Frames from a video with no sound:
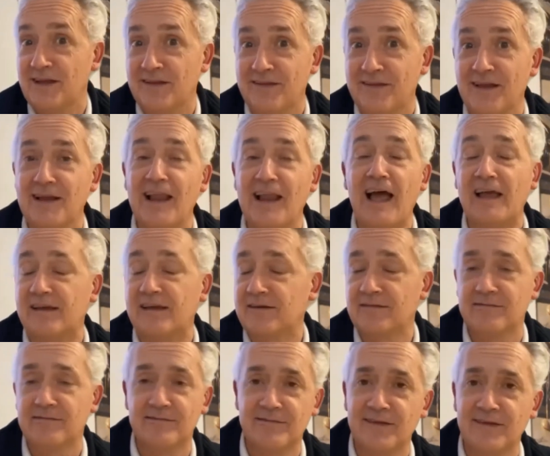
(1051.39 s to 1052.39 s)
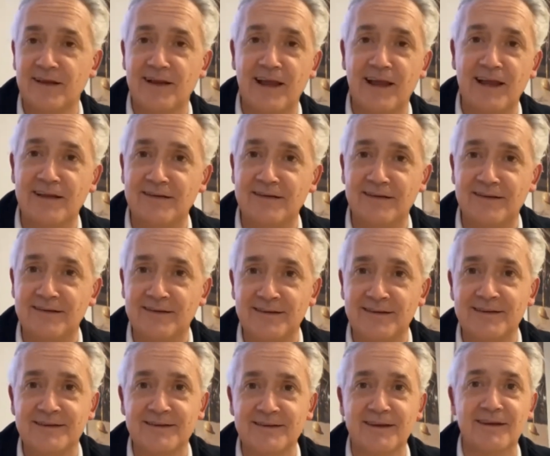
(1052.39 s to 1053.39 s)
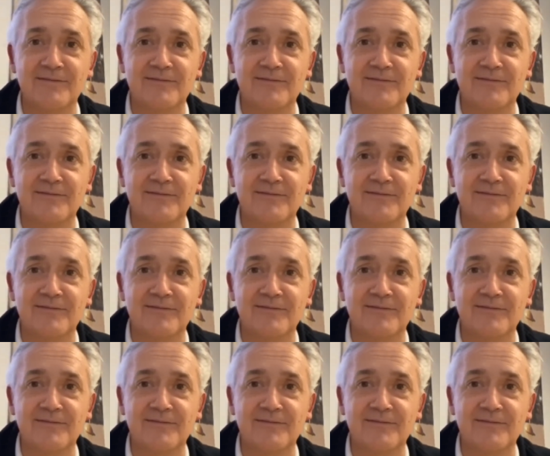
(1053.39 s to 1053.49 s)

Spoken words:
They like. Yeah.